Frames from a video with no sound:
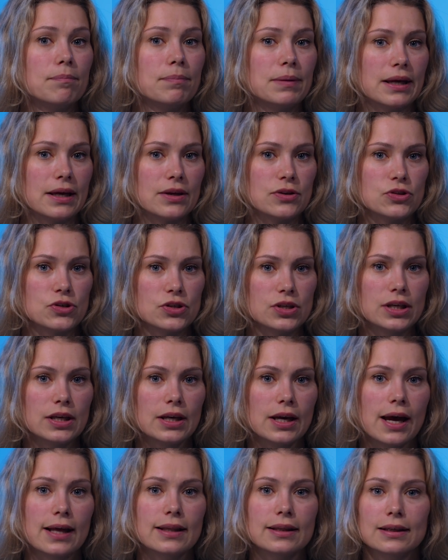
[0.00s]

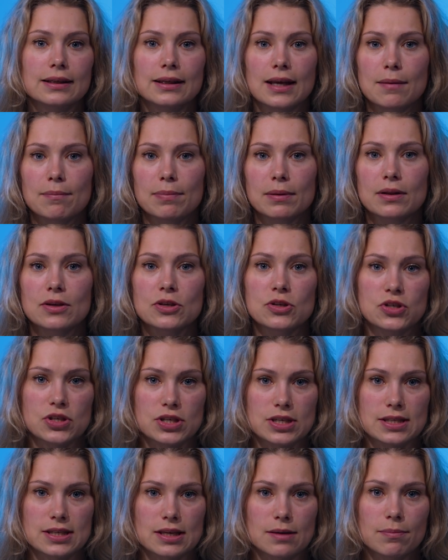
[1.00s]
PNG and enable
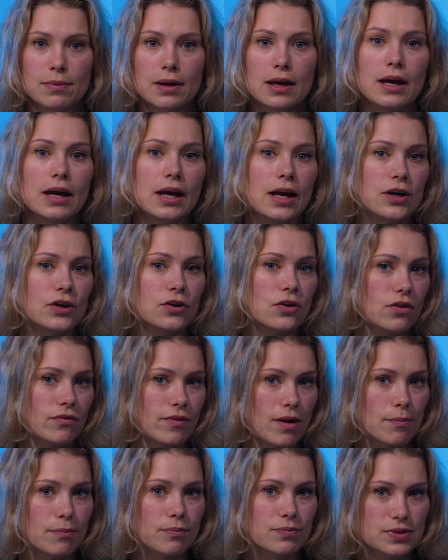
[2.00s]
gzip in your
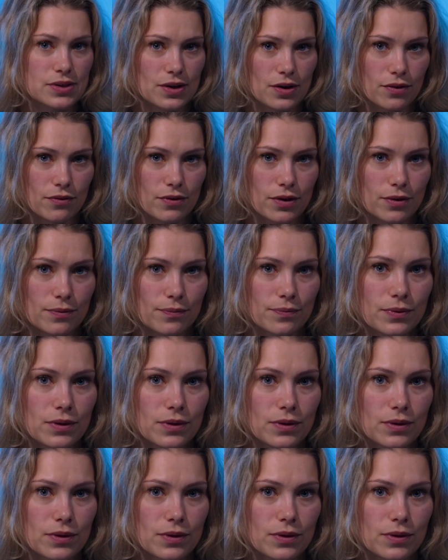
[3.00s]
web server.